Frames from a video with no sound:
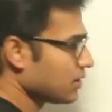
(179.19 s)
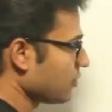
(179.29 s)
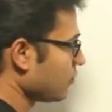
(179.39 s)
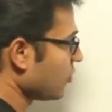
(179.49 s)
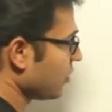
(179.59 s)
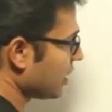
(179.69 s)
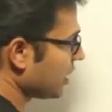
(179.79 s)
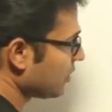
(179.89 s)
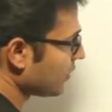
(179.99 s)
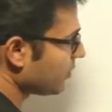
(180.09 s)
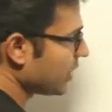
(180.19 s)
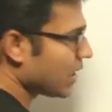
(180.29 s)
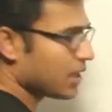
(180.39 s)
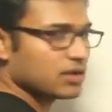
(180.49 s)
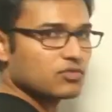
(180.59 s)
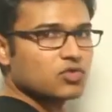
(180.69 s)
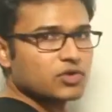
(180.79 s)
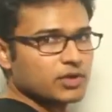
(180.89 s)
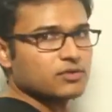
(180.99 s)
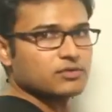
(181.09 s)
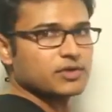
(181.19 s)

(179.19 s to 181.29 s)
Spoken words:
Therefore it will be underflow now,